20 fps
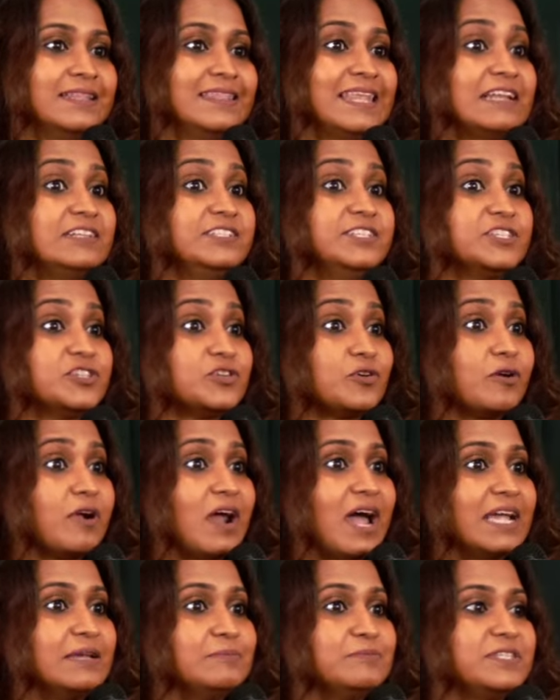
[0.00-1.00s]
that
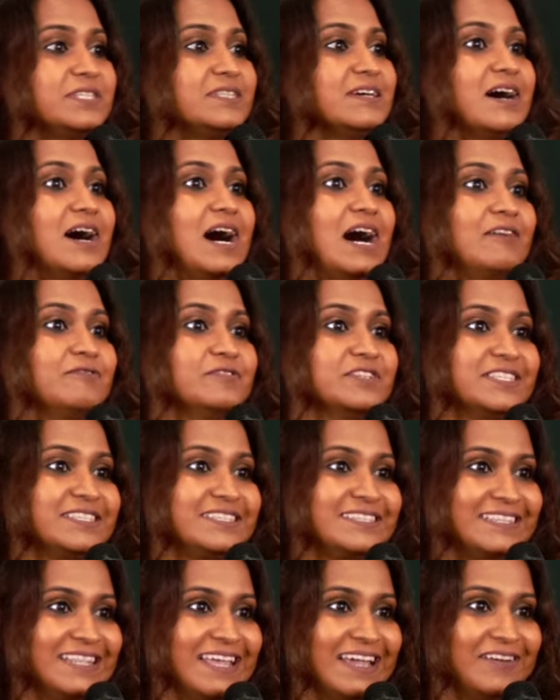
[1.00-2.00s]
describes the
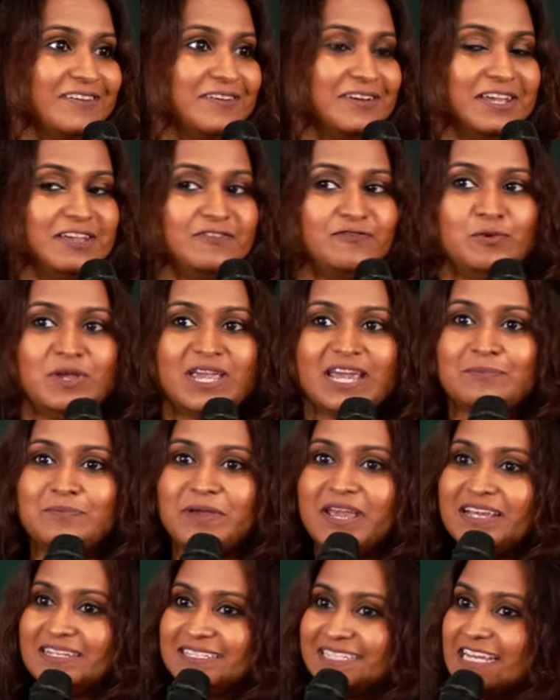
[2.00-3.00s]
harvest there. If we can
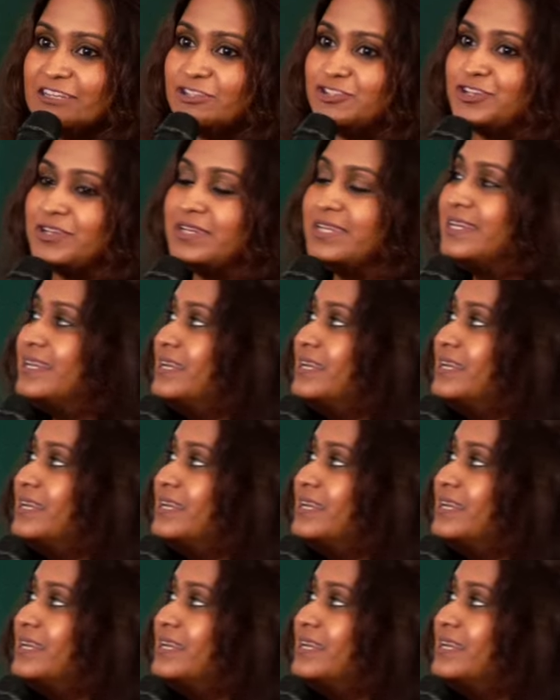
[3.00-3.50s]
pay attention